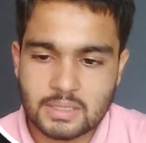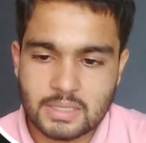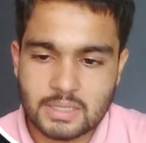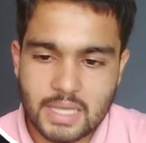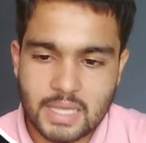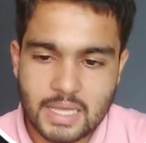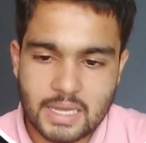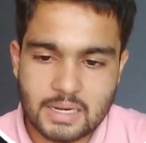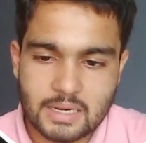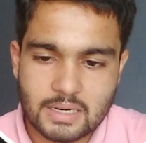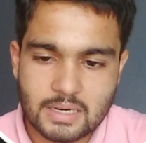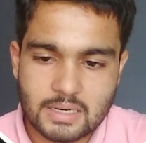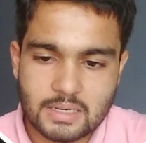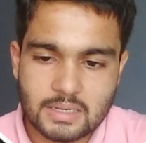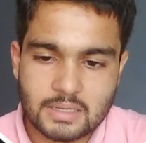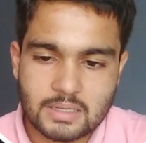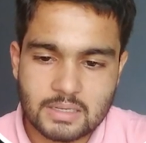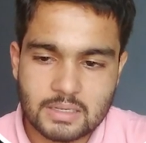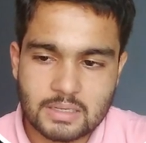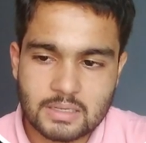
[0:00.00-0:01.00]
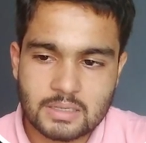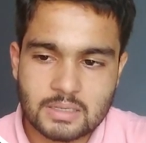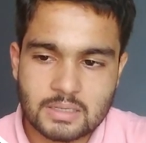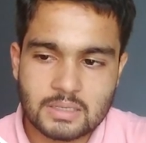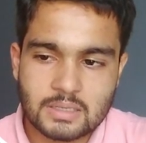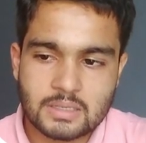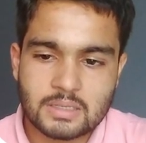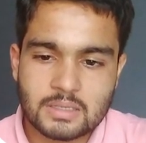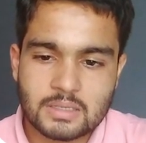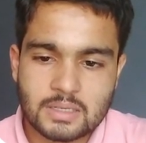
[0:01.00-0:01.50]
then
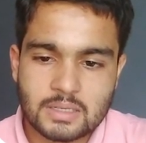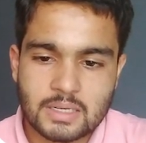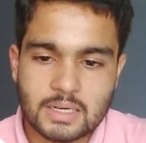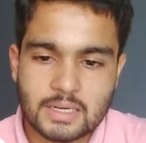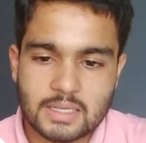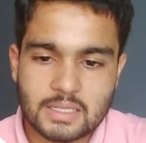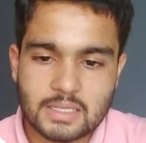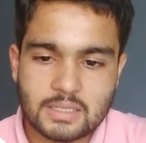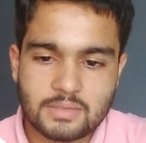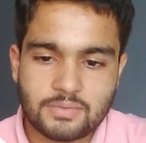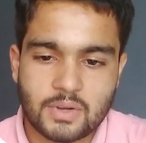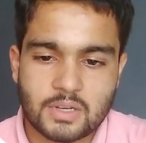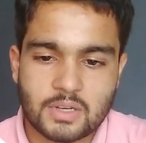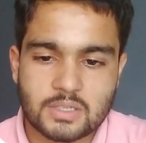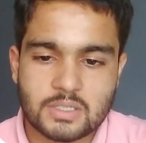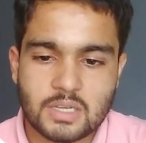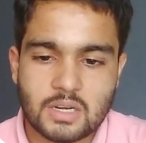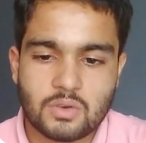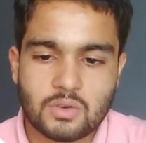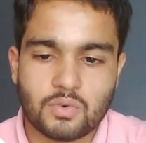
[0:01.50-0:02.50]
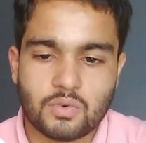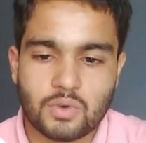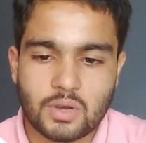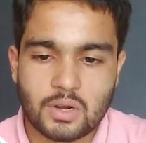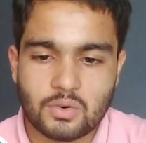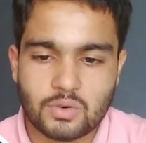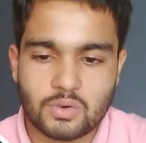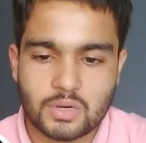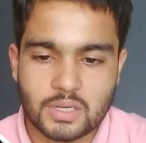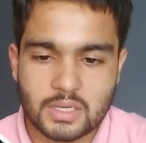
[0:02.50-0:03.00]
it is function
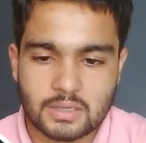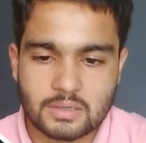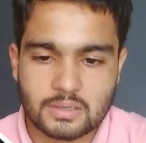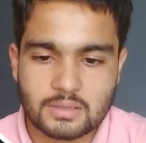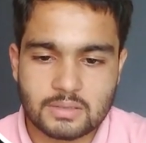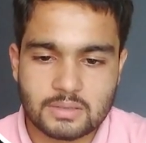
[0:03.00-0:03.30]
overloading,